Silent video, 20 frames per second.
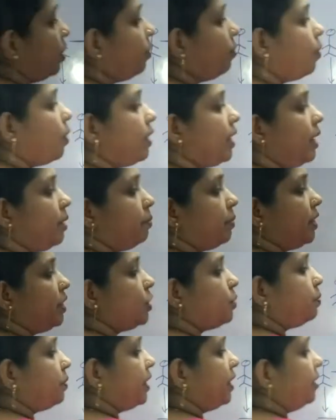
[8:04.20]
What
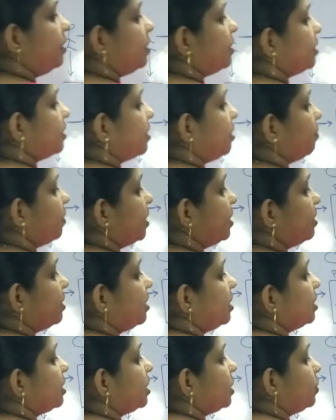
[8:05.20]
happens? Print C means
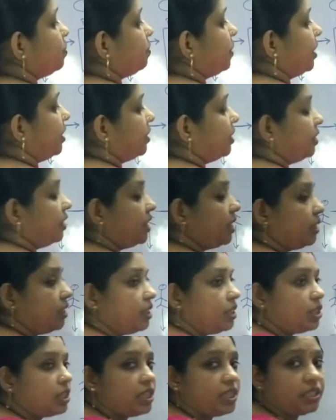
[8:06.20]
this is print.
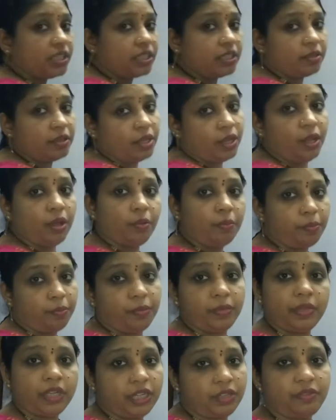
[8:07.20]

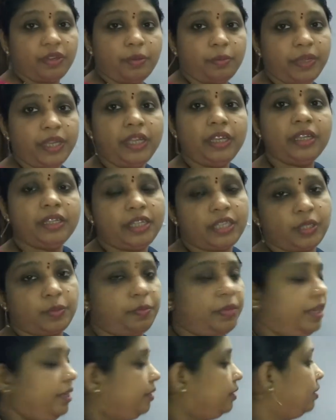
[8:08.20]
It will be
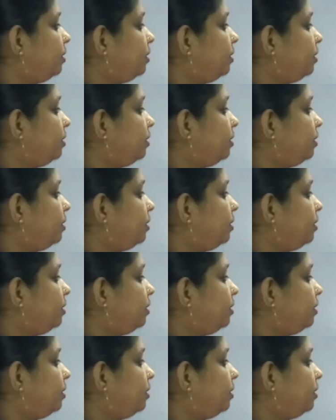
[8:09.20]
displayed.